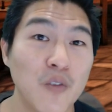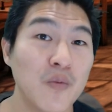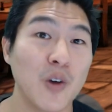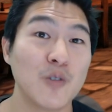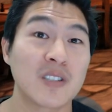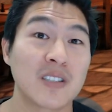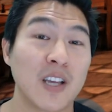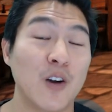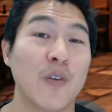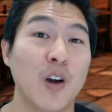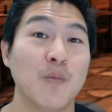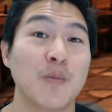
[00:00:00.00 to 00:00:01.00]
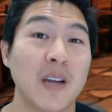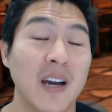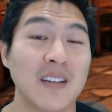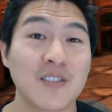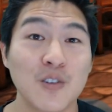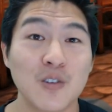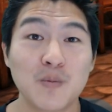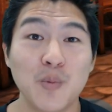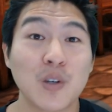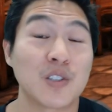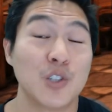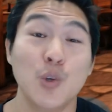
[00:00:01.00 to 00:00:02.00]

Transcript: of those self-help guides and those books.